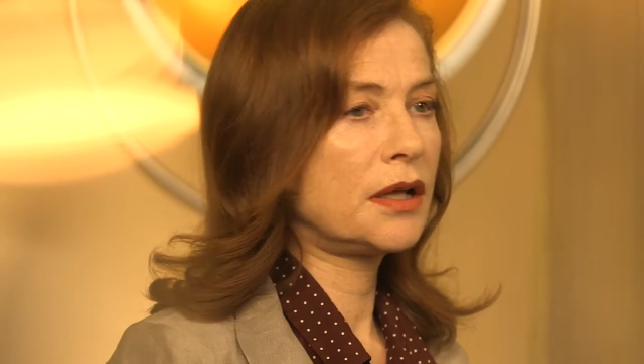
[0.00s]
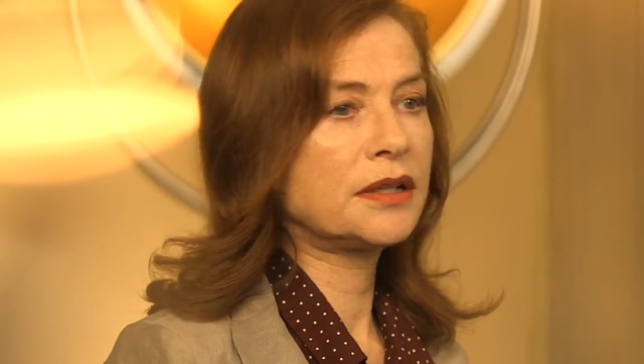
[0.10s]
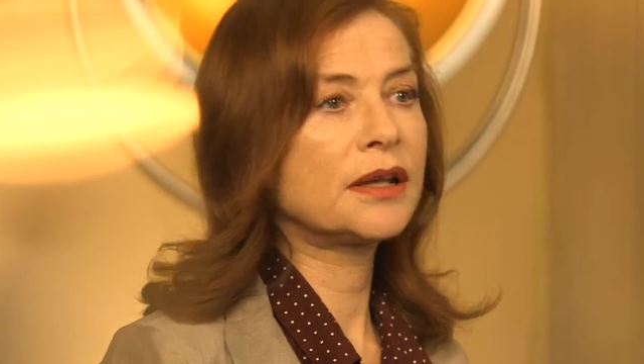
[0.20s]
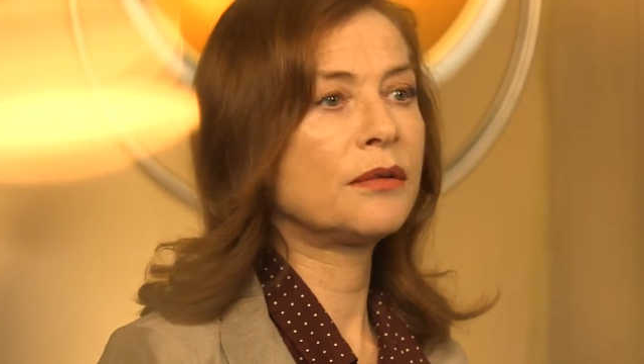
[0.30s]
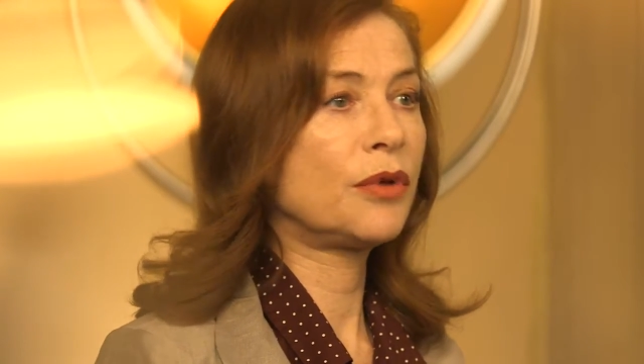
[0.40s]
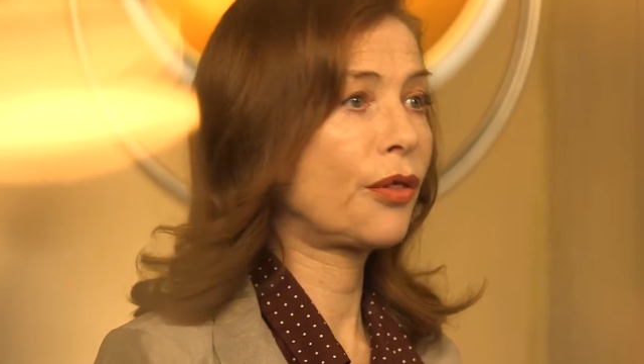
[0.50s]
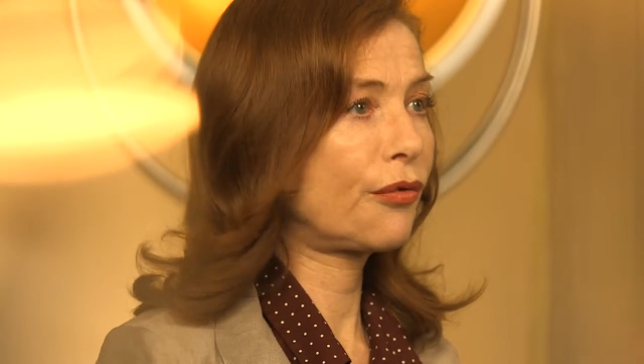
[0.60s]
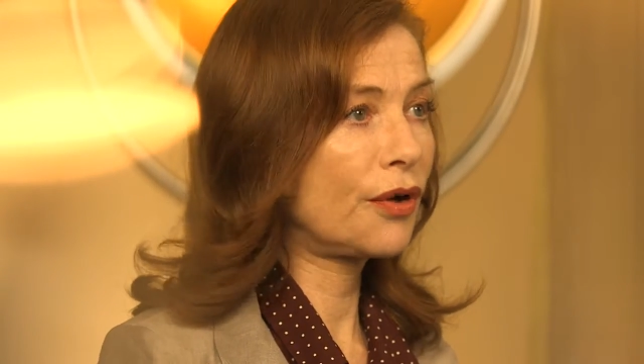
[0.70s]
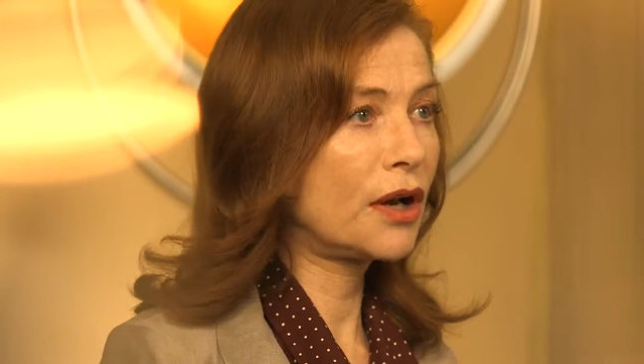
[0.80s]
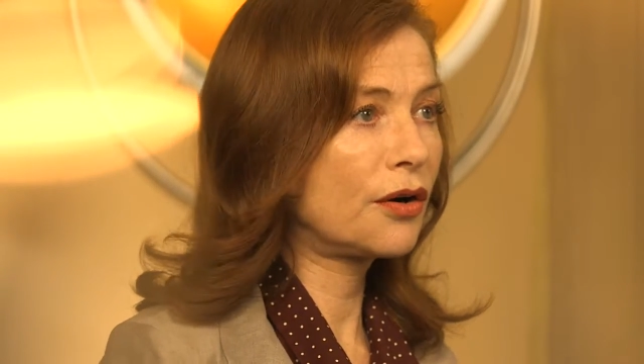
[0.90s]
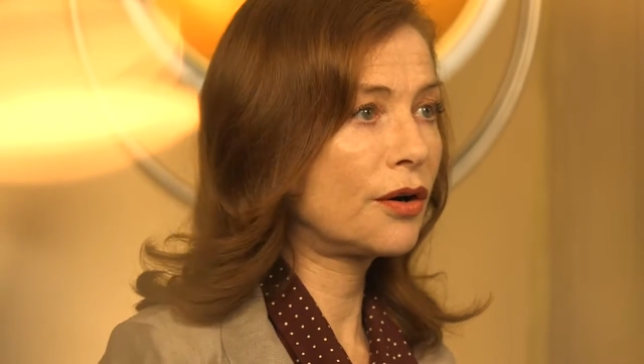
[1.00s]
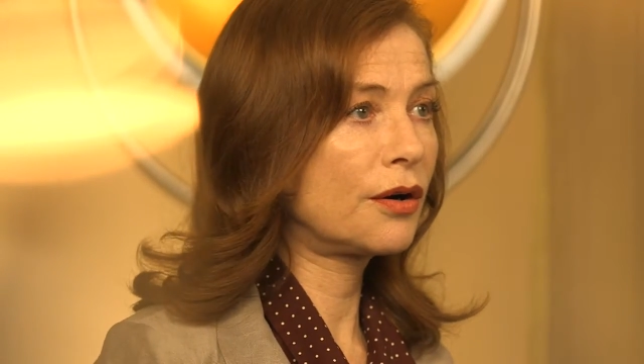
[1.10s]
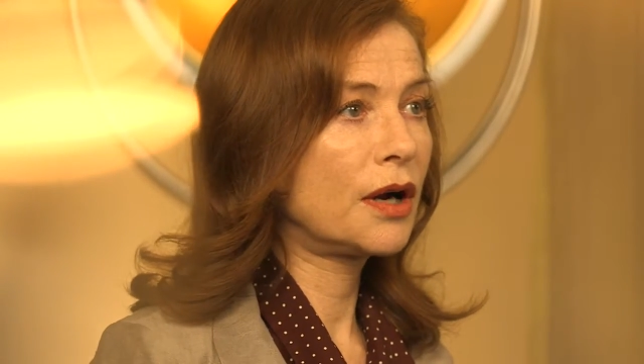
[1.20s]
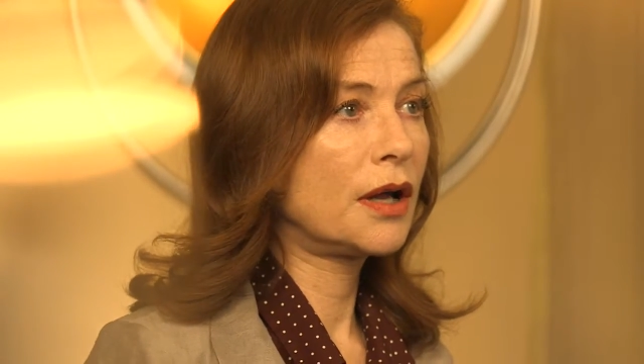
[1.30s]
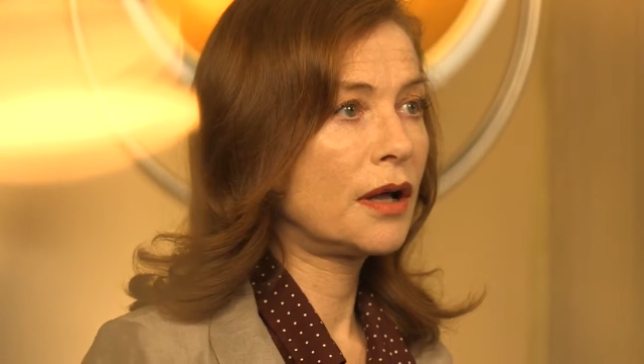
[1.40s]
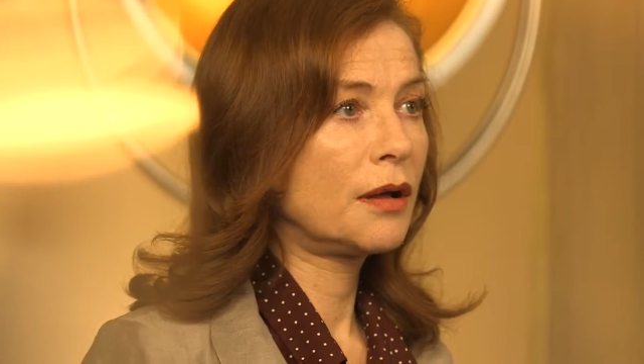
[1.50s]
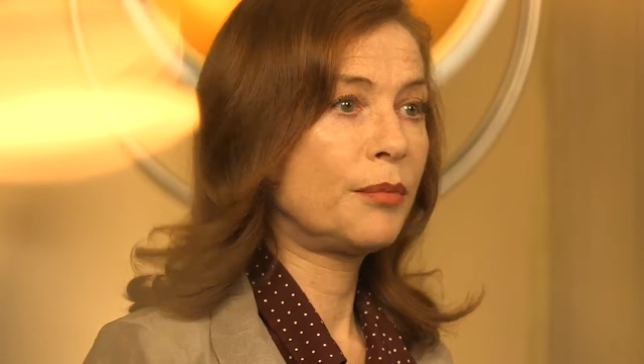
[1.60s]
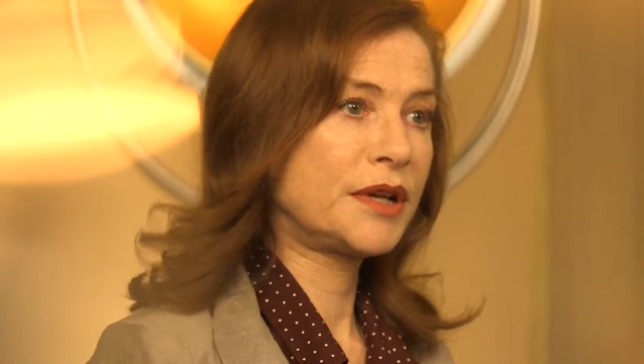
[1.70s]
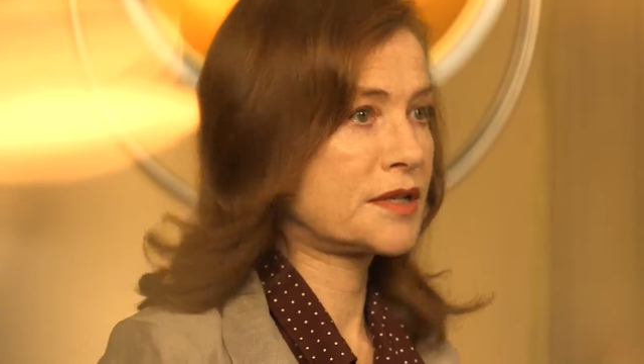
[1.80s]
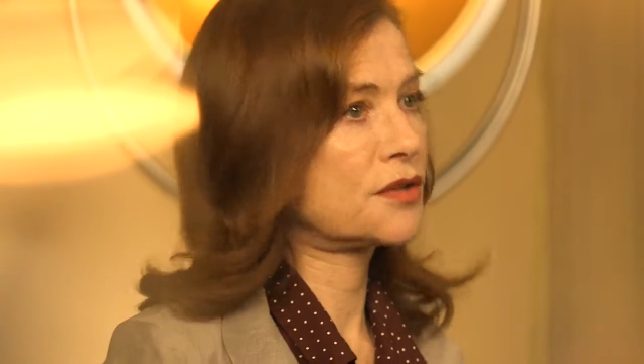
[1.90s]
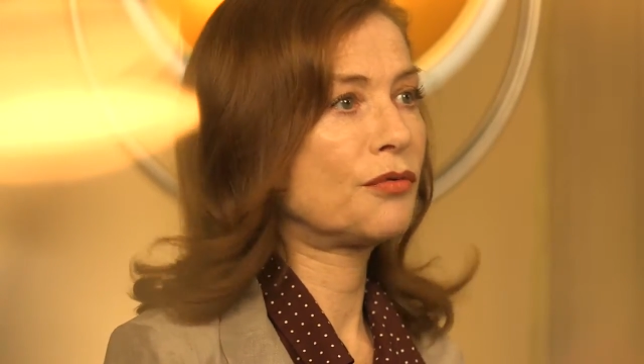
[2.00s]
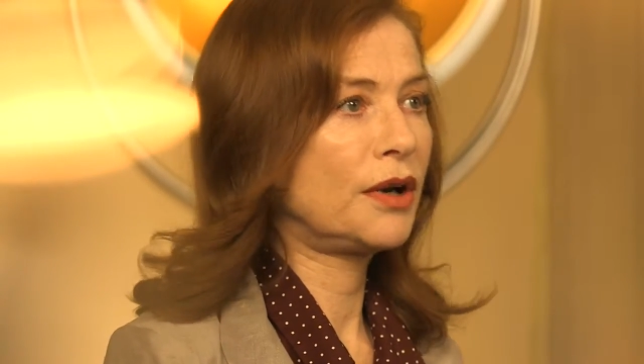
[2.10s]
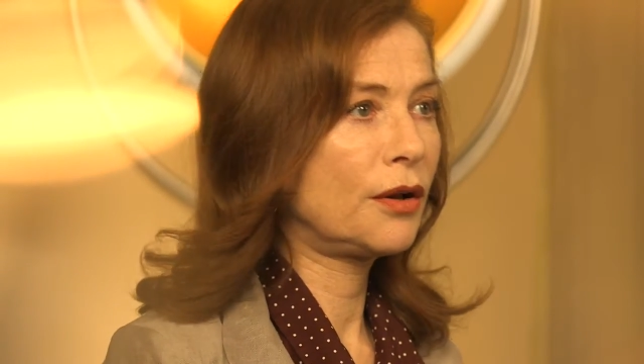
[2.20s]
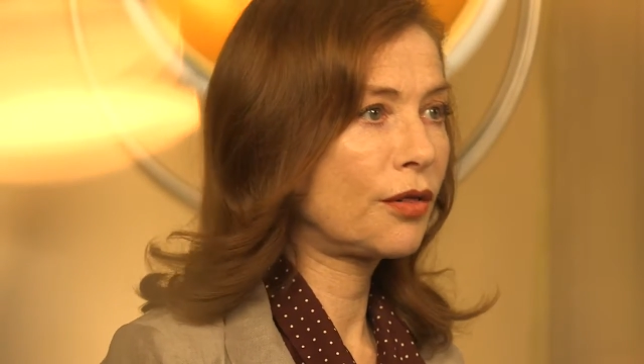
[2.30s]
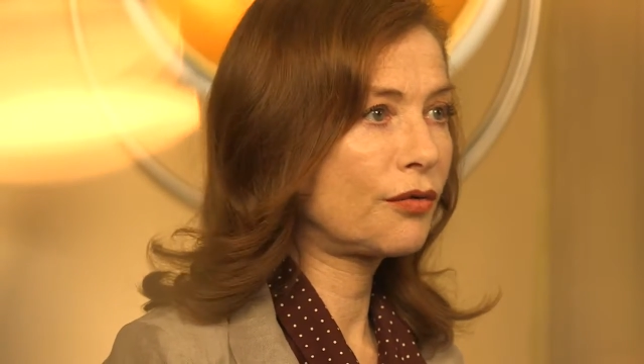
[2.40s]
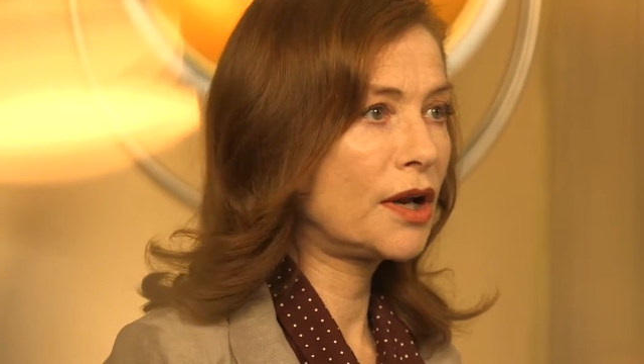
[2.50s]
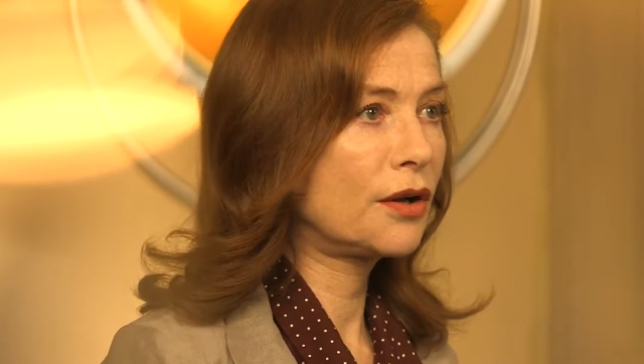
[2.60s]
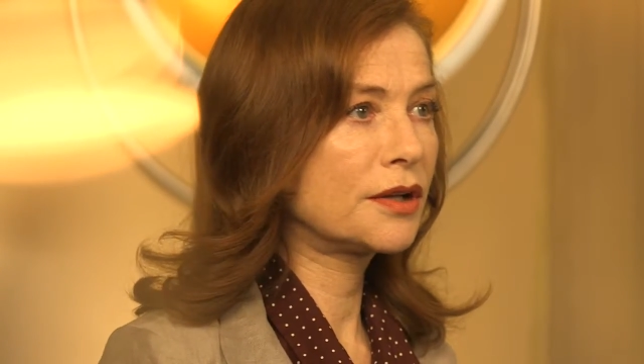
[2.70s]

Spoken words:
it can be a thriller, but it's not really a thriller.